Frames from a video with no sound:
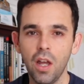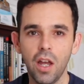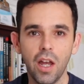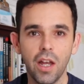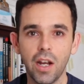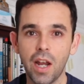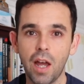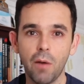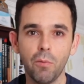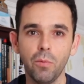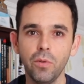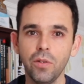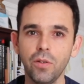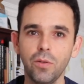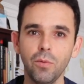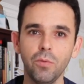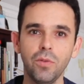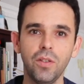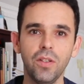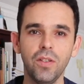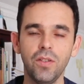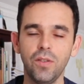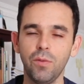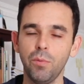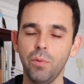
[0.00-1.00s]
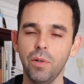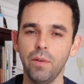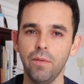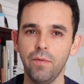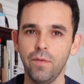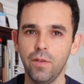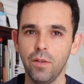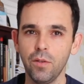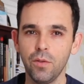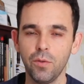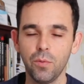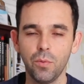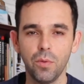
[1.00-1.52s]
and I would do these
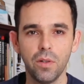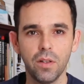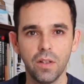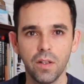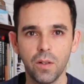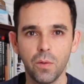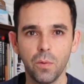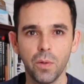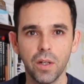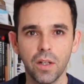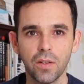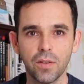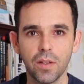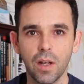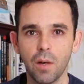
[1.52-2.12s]
reviews really quick.